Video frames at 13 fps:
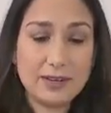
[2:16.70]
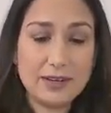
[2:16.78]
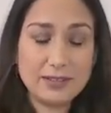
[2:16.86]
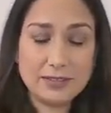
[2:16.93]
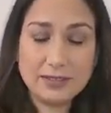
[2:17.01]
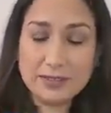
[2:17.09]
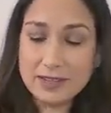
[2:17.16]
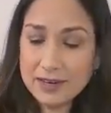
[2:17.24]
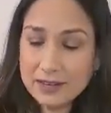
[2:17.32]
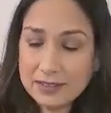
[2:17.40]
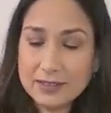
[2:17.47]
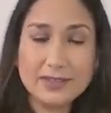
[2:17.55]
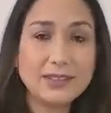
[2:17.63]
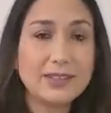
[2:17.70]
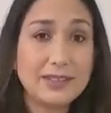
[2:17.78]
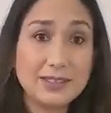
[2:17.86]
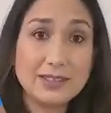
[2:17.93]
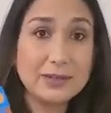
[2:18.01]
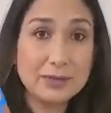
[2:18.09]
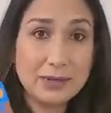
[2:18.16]
a start
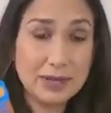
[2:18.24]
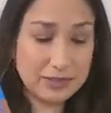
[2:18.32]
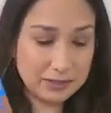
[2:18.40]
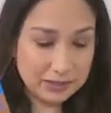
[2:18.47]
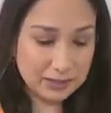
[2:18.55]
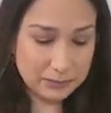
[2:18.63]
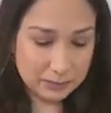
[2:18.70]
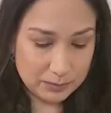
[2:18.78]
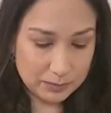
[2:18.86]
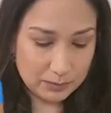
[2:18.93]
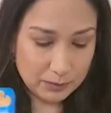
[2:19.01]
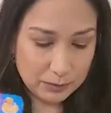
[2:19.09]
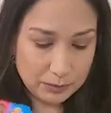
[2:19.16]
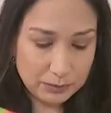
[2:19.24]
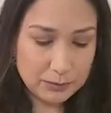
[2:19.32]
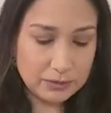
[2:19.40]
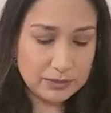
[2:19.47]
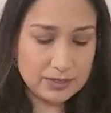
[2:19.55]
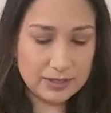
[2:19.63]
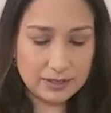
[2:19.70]
is great these both
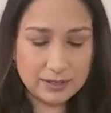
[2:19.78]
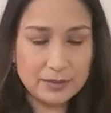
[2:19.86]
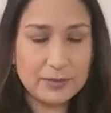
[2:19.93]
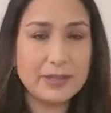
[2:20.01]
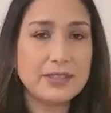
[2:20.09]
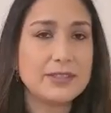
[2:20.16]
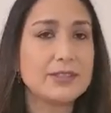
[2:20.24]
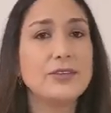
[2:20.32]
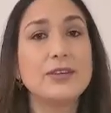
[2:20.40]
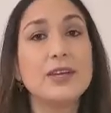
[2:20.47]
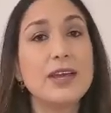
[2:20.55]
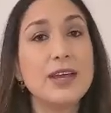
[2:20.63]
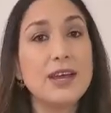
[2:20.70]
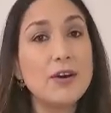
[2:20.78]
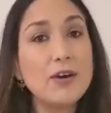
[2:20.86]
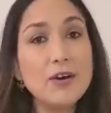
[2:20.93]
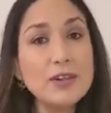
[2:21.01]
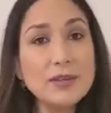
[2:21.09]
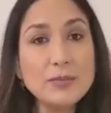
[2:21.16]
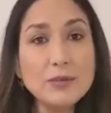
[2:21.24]
books are great
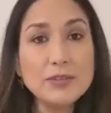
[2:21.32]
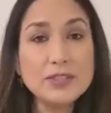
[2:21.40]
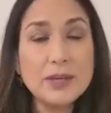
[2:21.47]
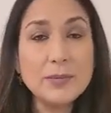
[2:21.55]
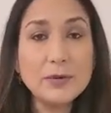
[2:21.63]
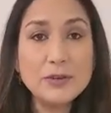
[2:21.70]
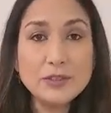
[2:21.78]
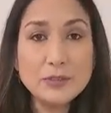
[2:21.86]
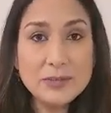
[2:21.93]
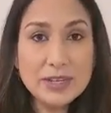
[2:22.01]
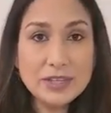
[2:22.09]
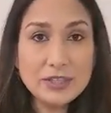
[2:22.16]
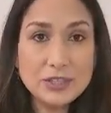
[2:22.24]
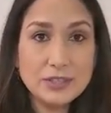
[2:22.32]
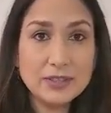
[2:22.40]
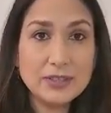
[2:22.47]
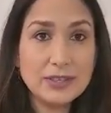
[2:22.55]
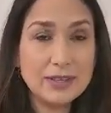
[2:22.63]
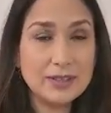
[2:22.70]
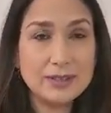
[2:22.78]
all the books i'm going to
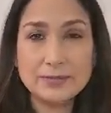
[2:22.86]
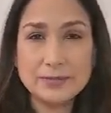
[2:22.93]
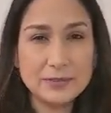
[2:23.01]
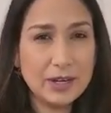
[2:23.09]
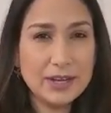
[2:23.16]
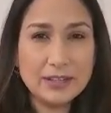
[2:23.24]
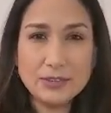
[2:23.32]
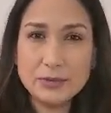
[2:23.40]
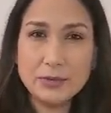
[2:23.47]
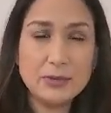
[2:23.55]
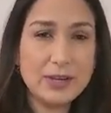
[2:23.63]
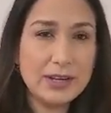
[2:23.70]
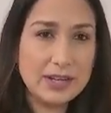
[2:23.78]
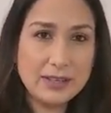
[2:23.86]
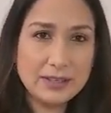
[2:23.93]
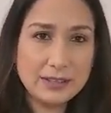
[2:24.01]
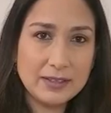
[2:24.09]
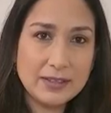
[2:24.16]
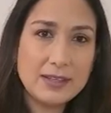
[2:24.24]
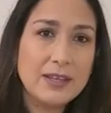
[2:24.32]
mention i'll try to link